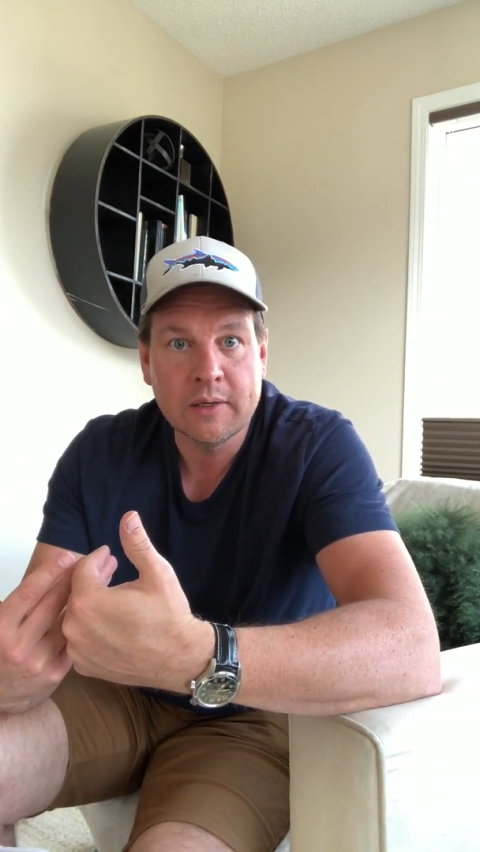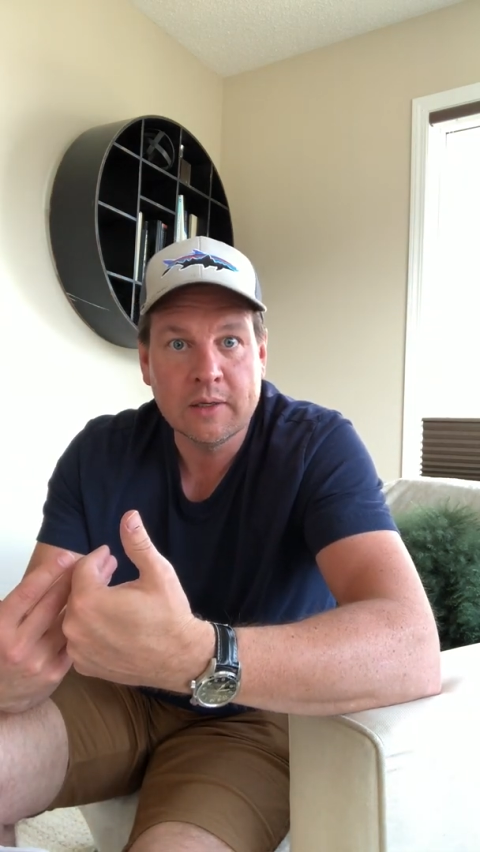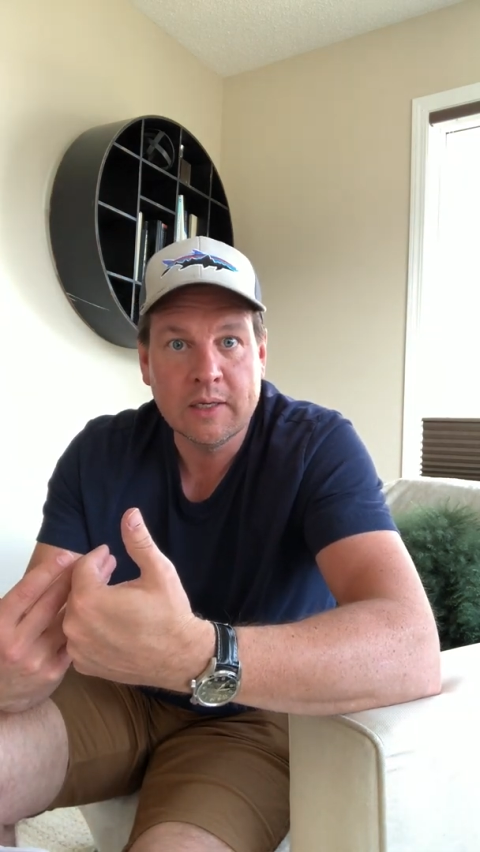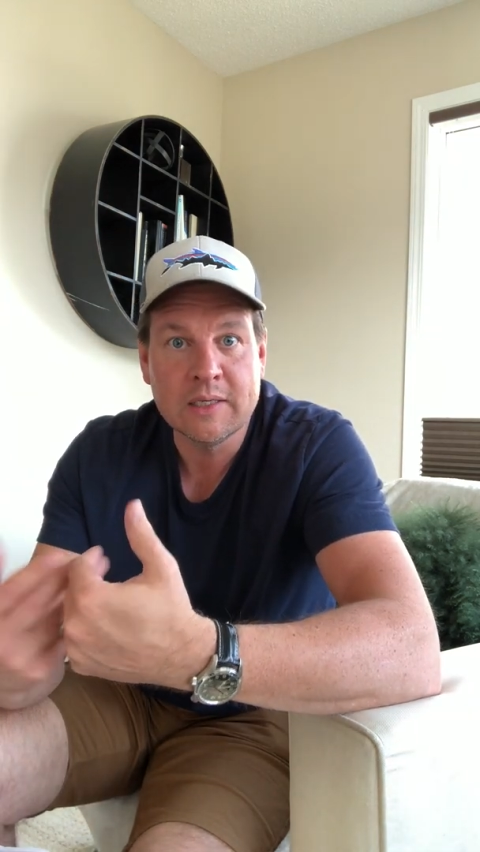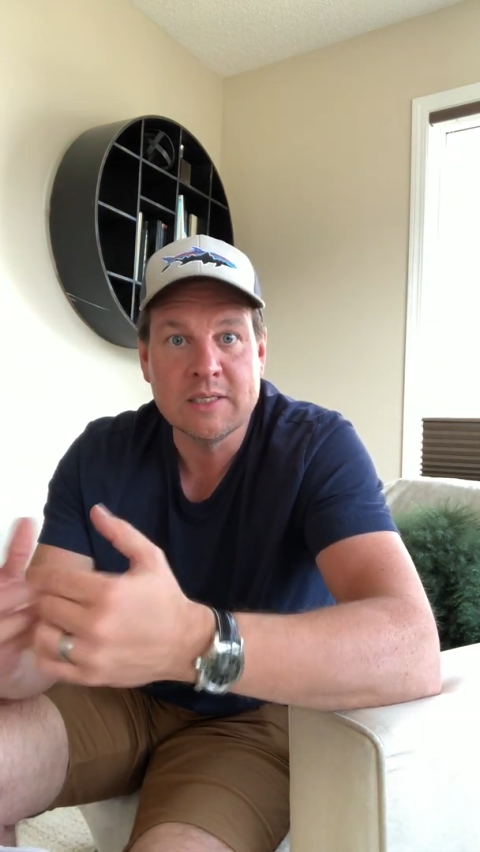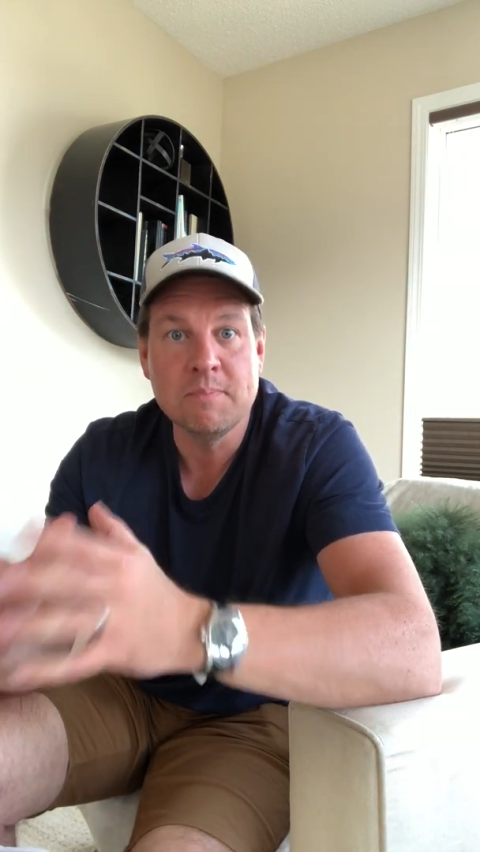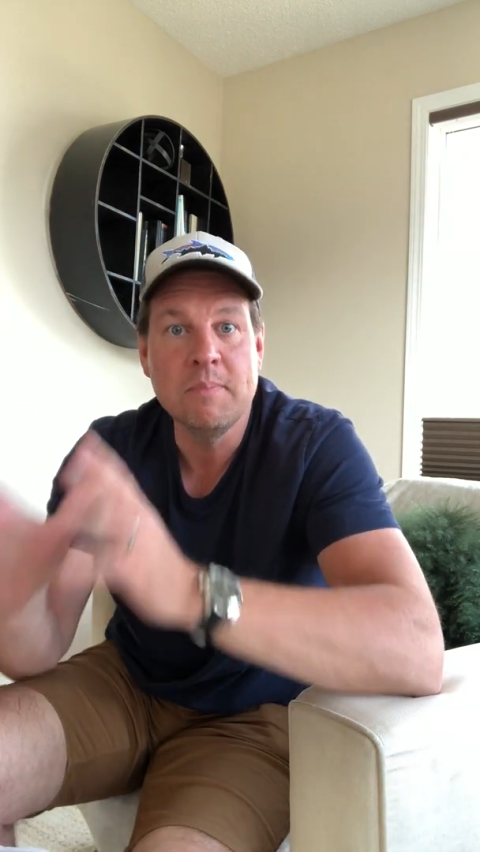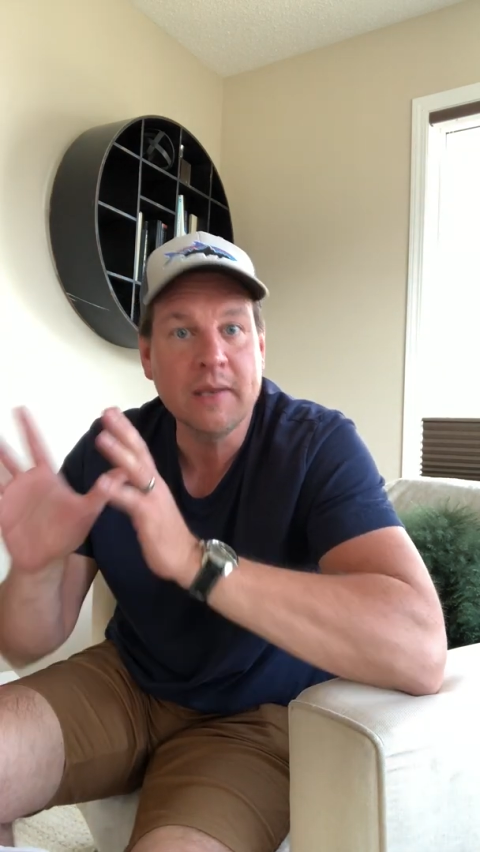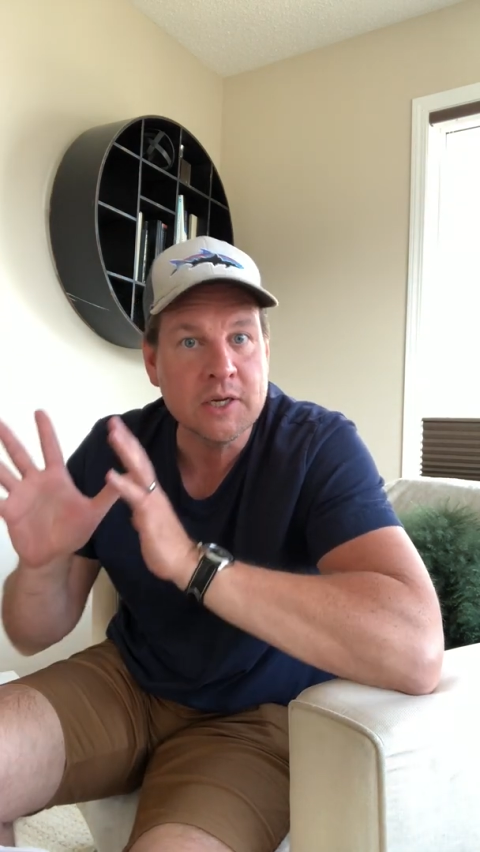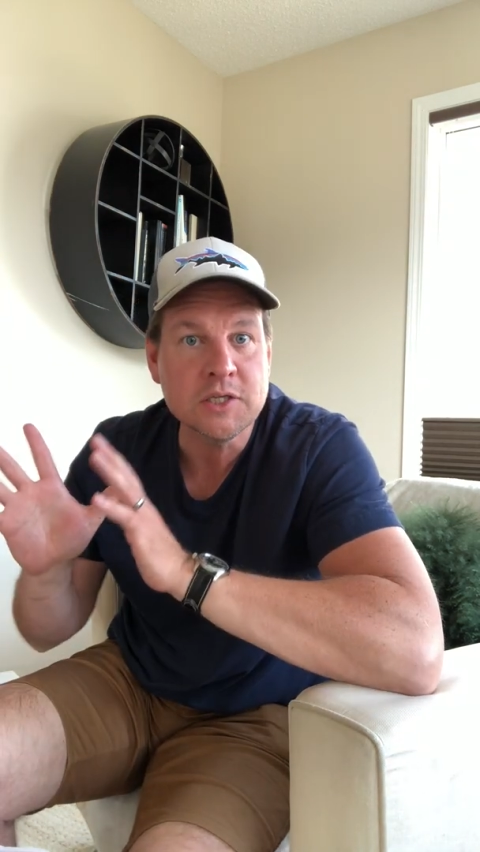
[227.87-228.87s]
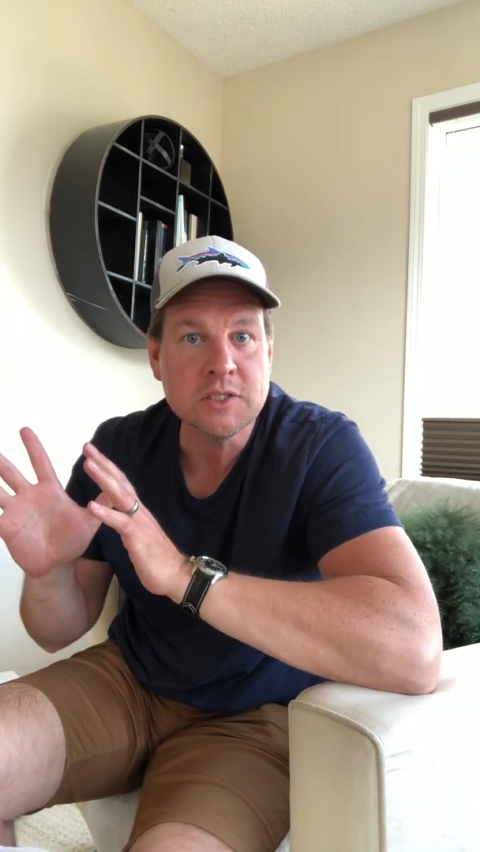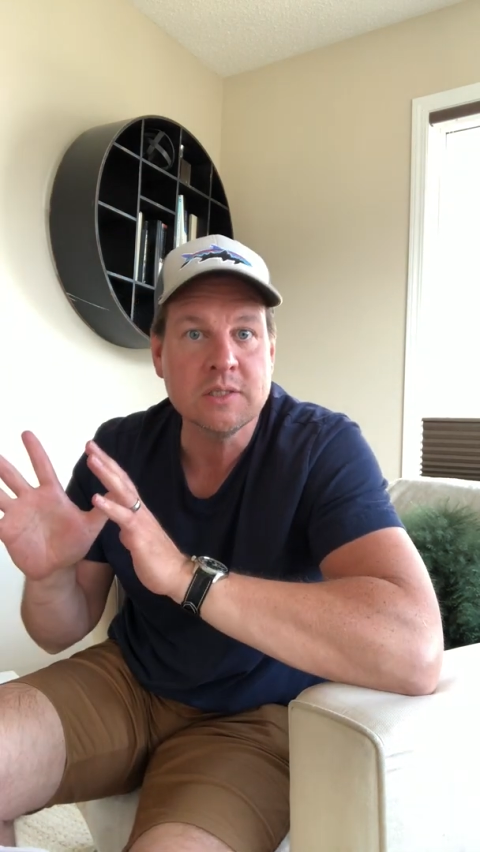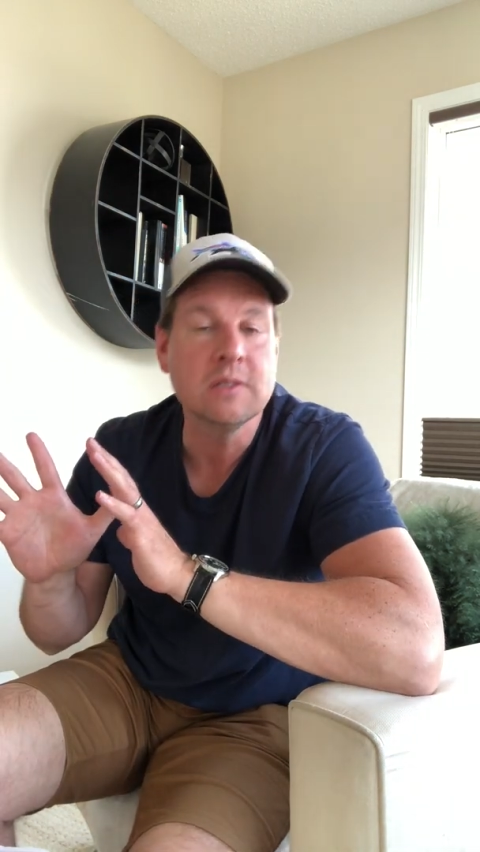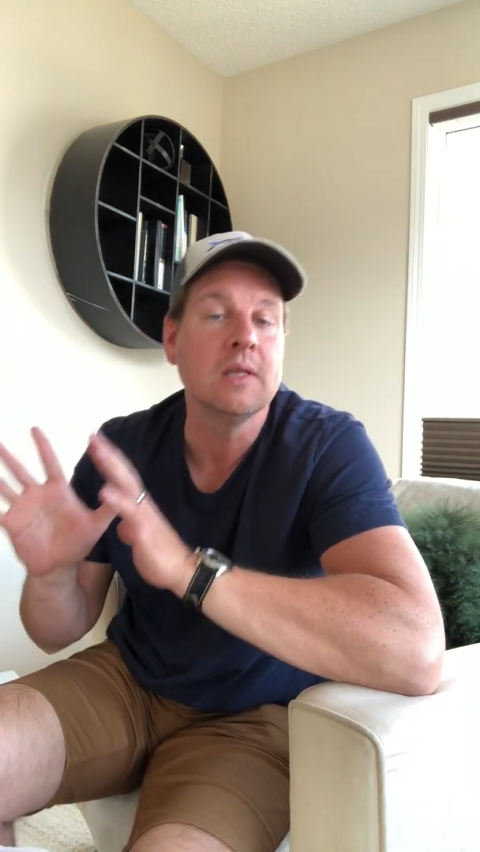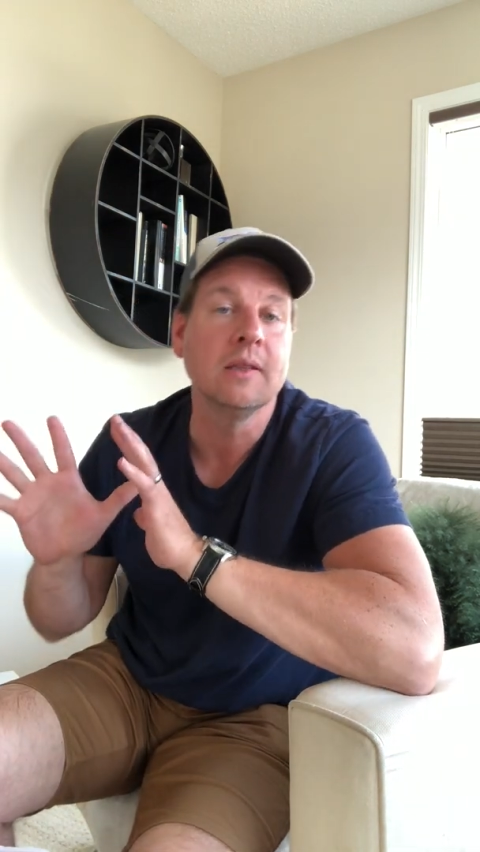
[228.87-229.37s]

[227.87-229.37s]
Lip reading: can diminish the